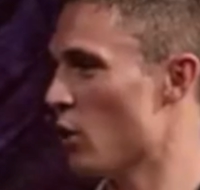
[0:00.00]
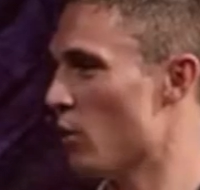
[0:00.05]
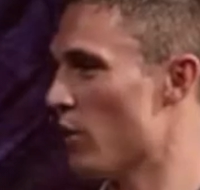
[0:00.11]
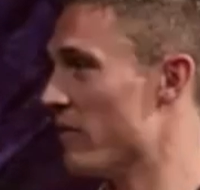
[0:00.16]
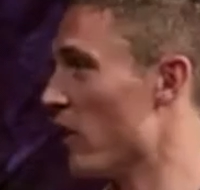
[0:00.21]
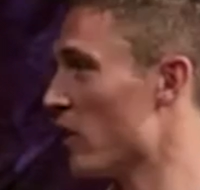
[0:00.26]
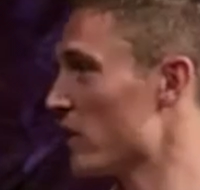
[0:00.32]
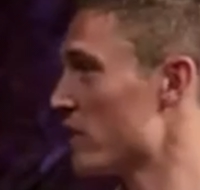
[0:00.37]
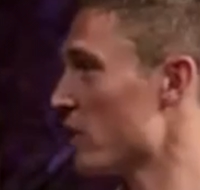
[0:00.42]

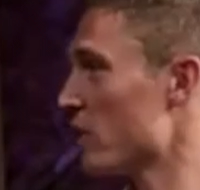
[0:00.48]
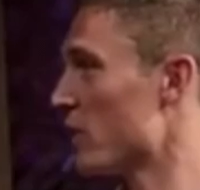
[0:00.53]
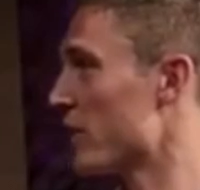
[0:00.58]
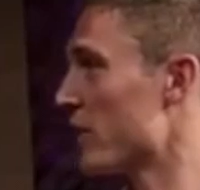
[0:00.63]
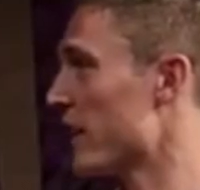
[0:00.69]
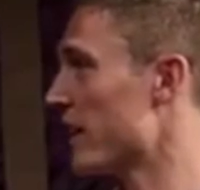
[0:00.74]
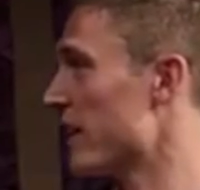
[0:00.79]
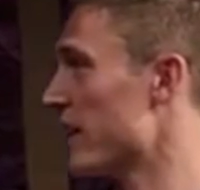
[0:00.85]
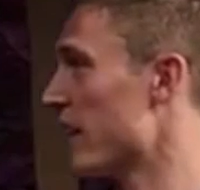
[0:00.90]
we've also
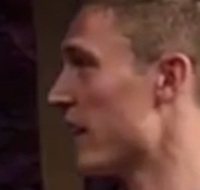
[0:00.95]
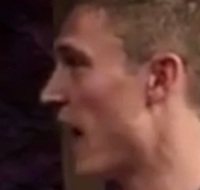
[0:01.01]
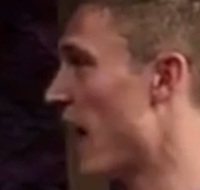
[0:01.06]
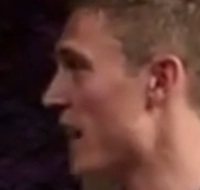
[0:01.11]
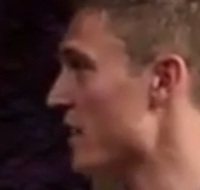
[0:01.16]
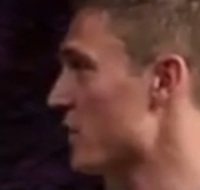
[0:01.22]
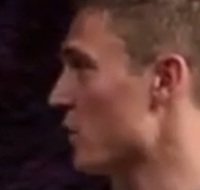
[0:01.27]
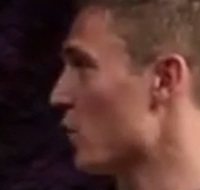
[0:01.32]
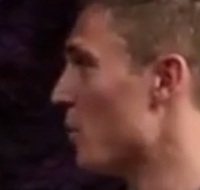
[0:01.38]
created a
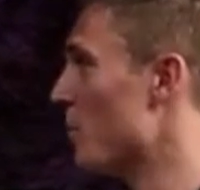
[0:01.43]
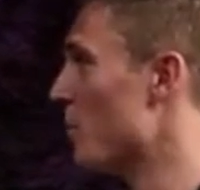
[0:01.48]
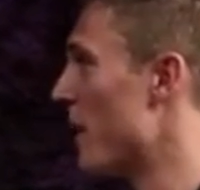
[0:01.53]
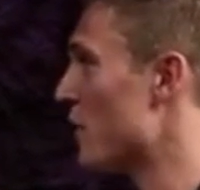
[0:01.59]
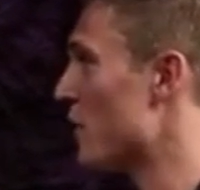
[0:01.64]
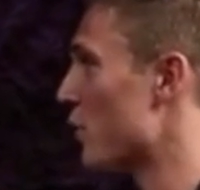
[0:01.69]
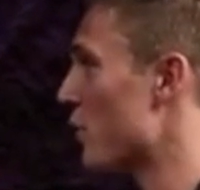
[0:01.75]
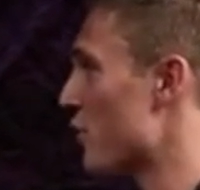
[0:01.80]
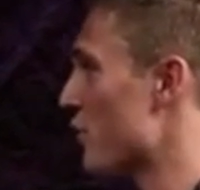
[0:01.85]
high school
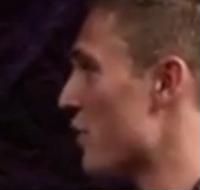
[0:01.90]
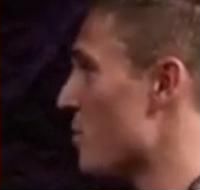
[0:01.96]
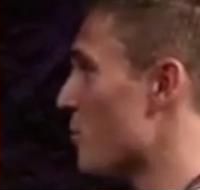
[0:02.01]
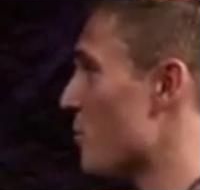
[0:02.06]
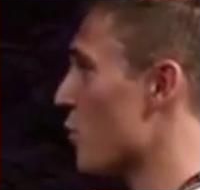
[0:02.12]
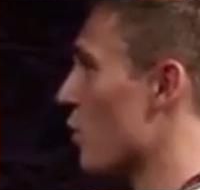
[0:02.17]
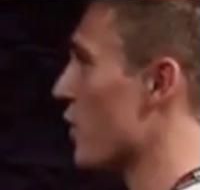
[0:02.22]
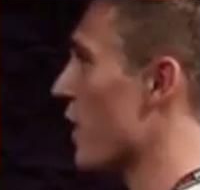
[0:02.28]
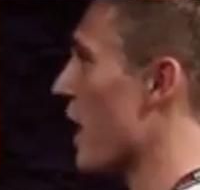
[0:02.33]
mentorship
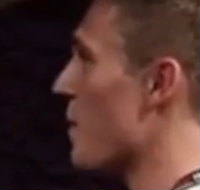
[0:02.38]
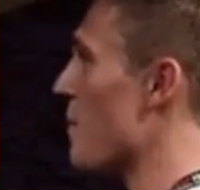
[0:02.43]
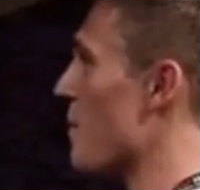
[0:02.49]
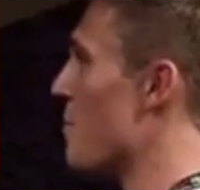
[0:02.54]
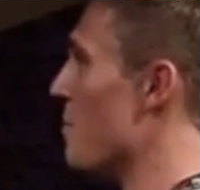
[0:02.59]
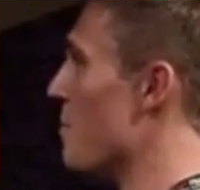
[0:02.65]
program at